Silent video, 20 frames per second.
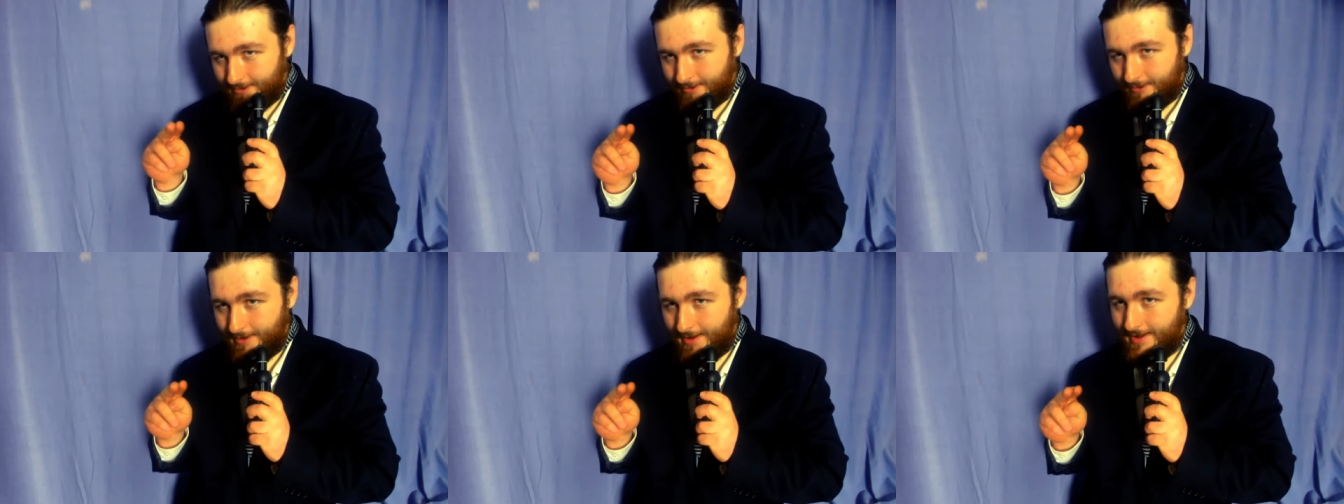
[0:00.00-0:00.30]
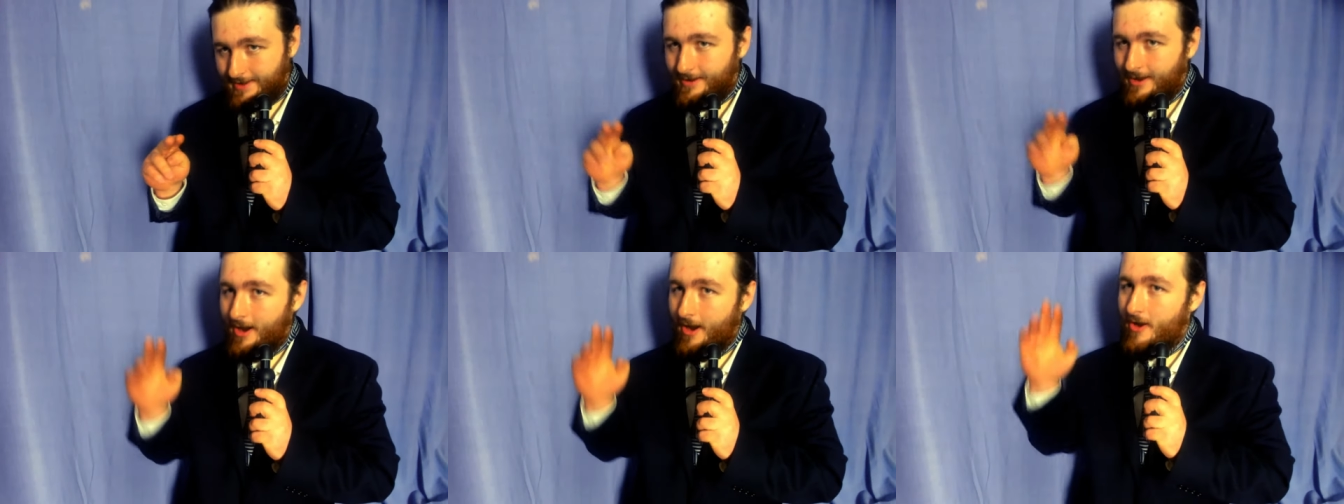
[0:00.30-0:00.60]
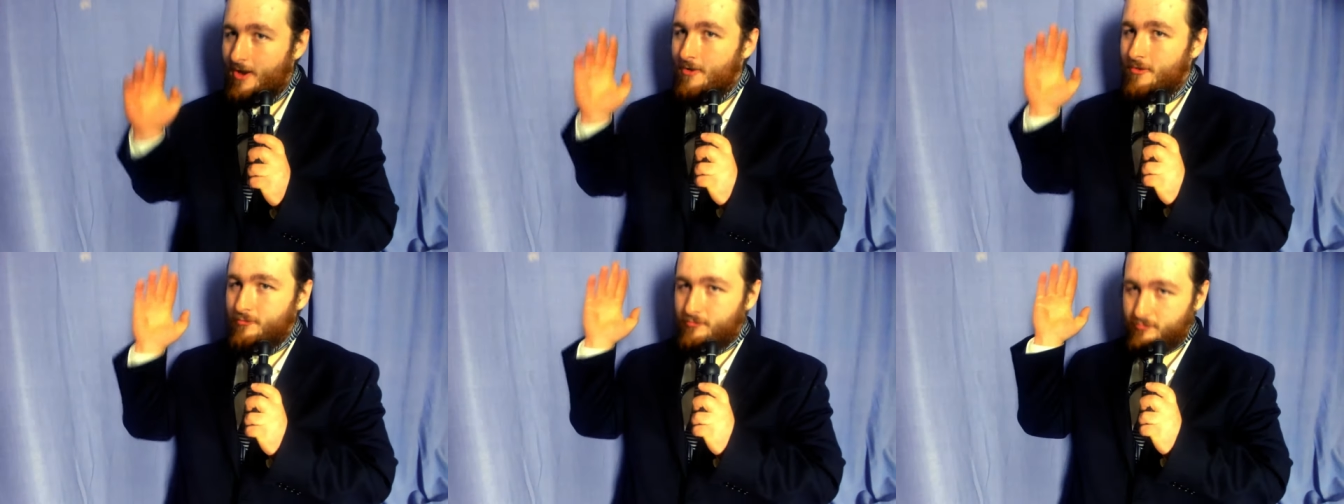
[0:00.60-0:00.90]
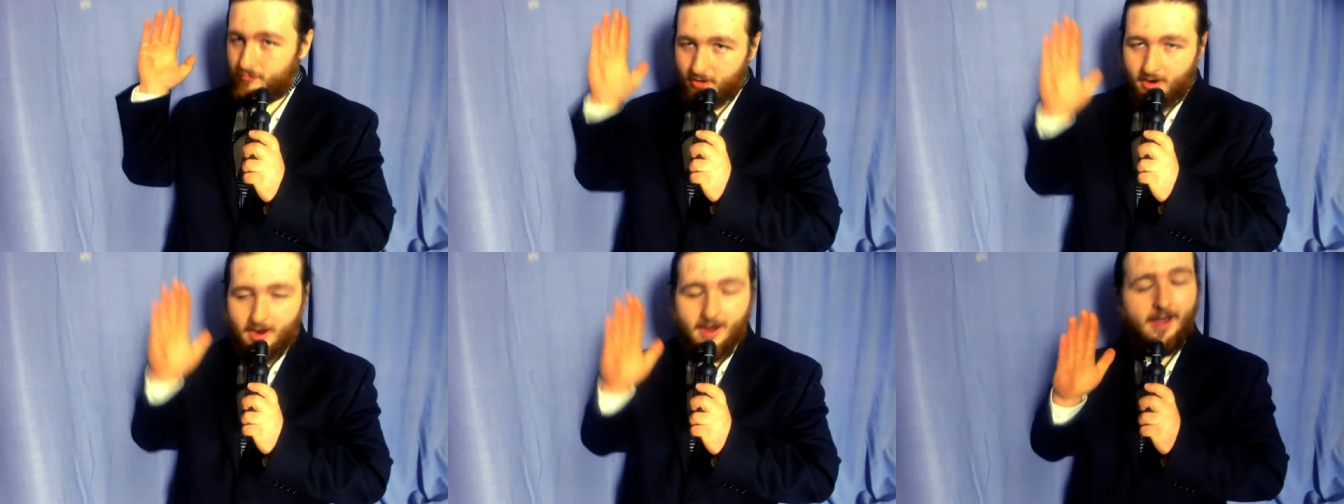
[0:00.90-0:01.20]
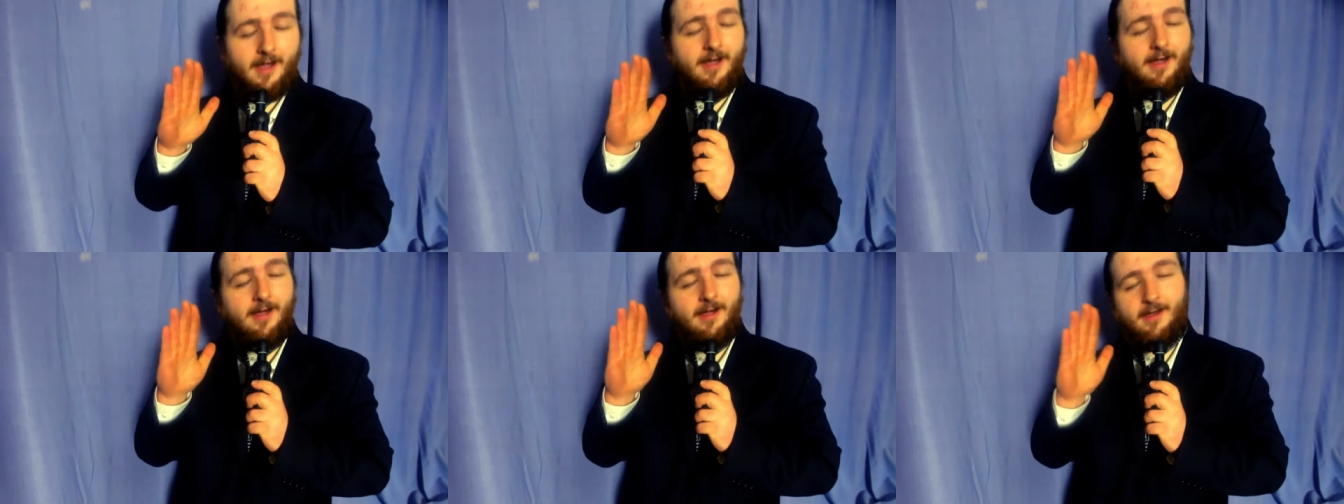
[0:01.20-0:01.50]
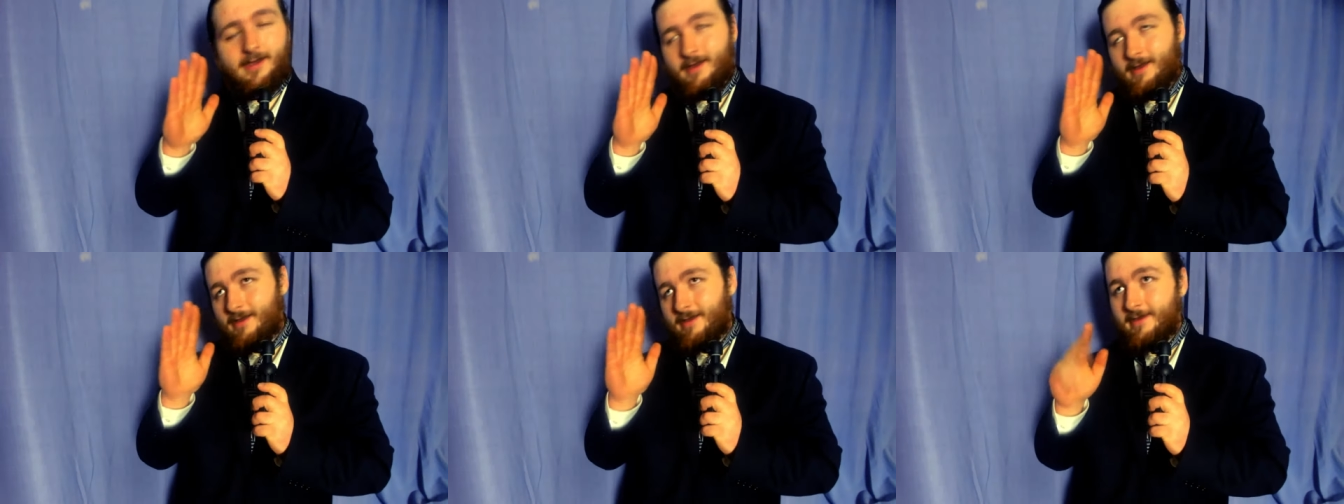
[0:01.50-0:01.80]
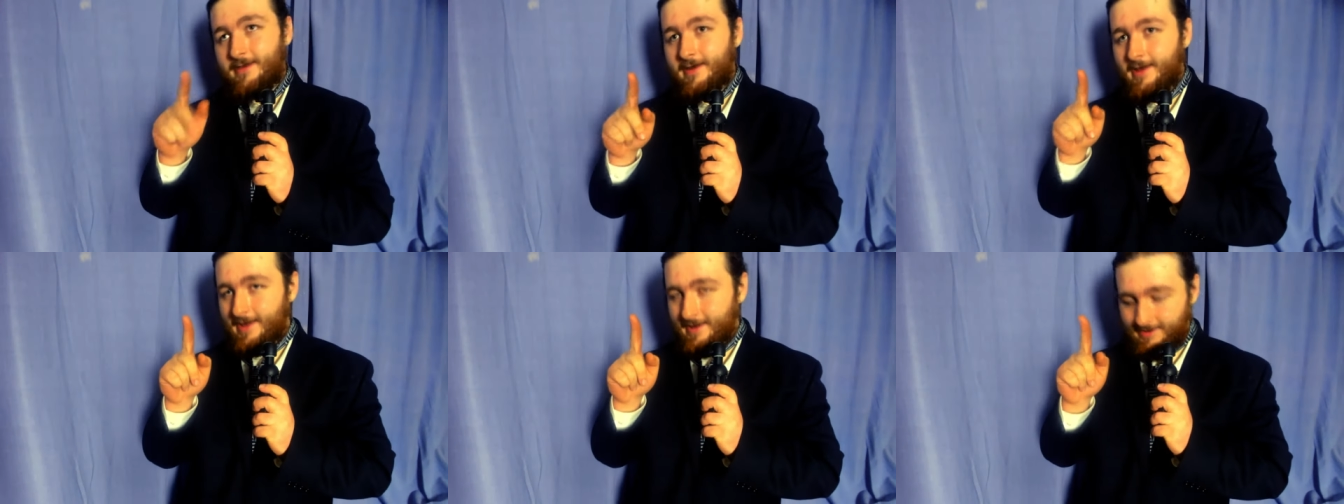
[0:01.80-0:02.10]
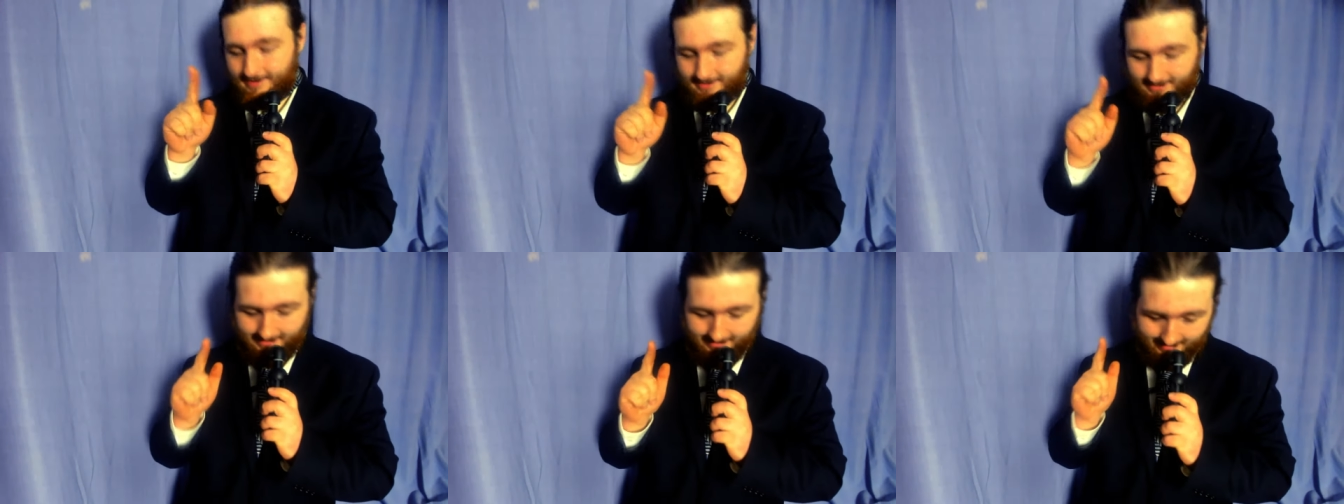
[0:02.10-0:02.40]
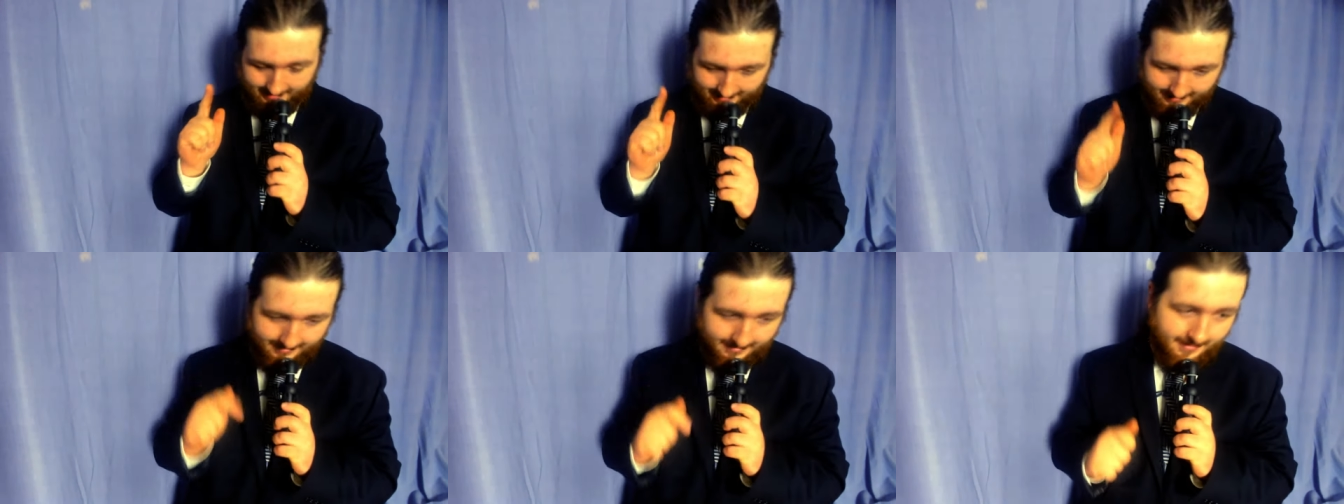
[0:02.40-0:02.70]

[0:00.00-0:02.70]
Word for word: So I go raw in anger.